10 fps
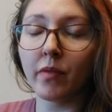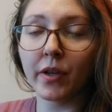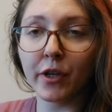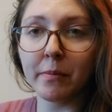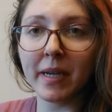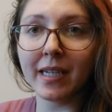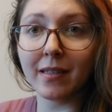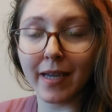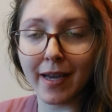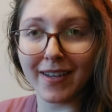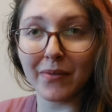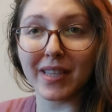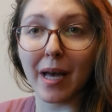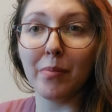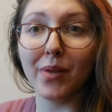You're immediately hit
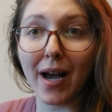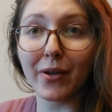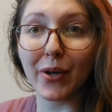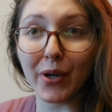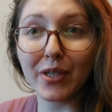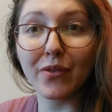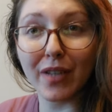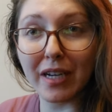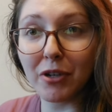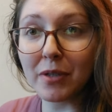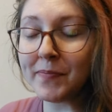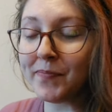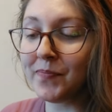with that black currant flavor.